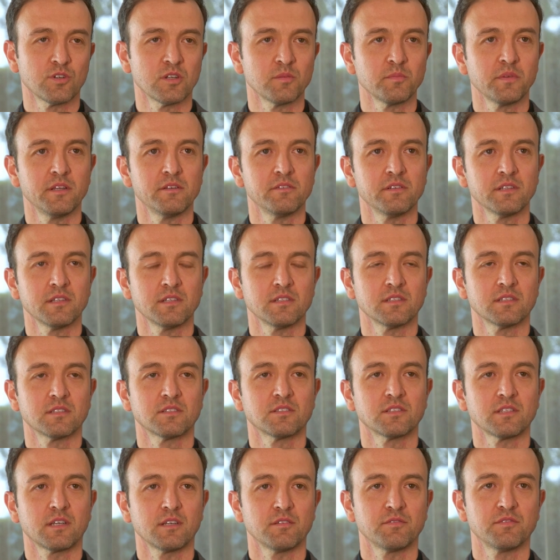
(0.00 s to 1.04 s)
what I'm hearing is a
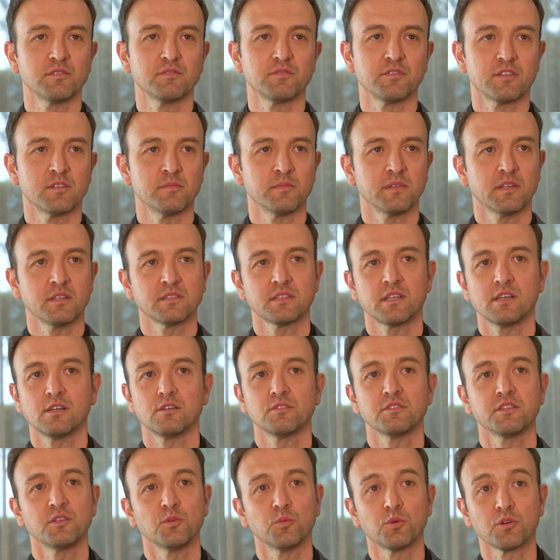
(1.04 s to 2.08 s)
safe environment is a
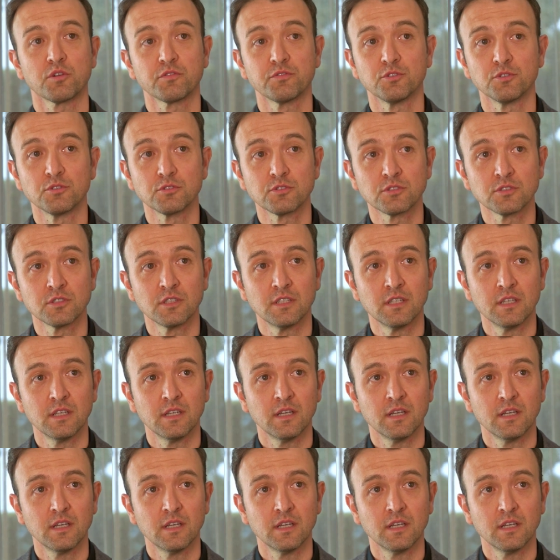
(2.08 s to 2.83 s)
healthy workforce,